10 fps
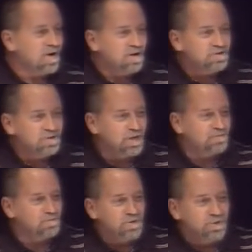most
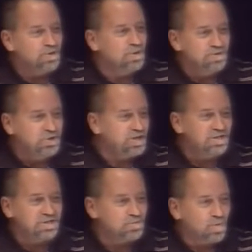of them knew who
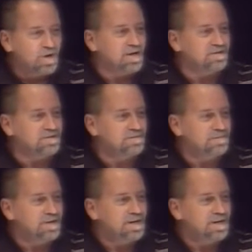Jesus was.